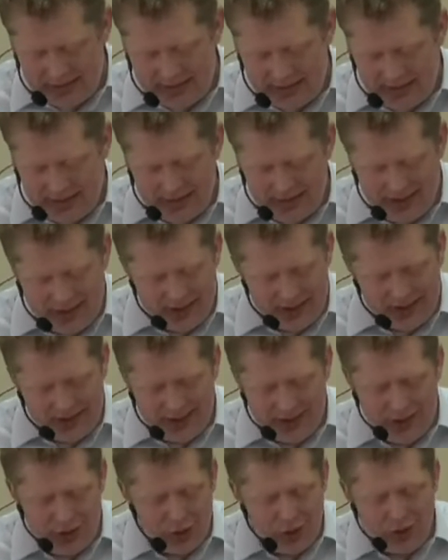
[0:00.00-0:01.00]

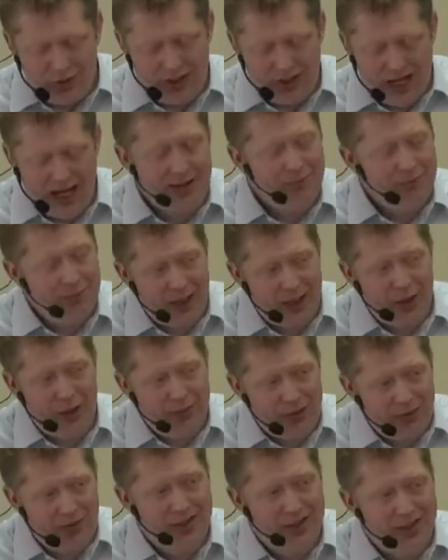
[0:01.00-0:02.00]
your name might
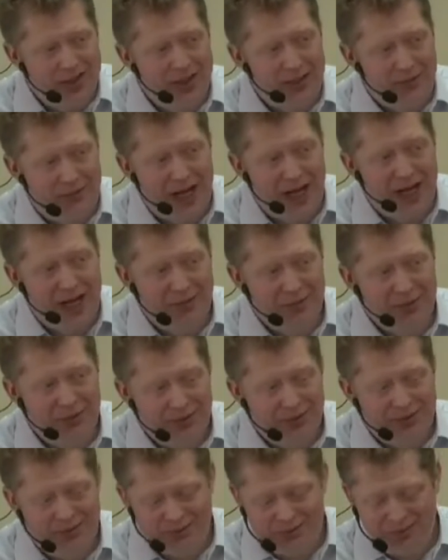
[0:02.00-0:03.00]
not be written in the
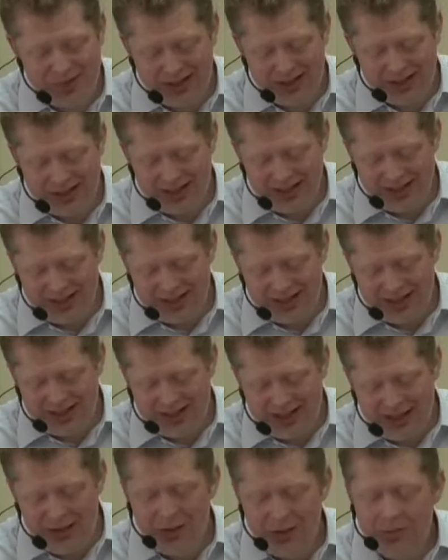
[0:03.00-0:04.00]
Bible, but
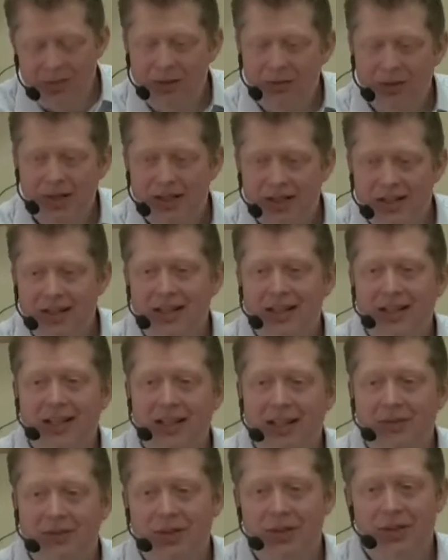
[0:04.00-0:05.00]
it will be written in
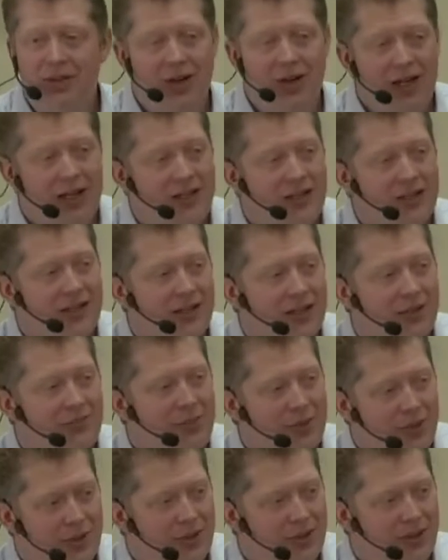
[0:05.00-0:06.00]
an even
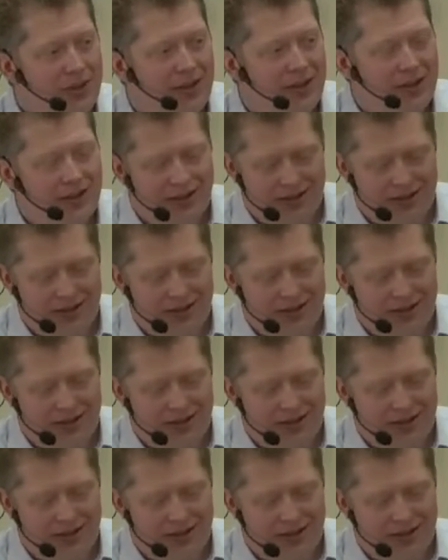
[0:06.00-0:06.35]
greater book,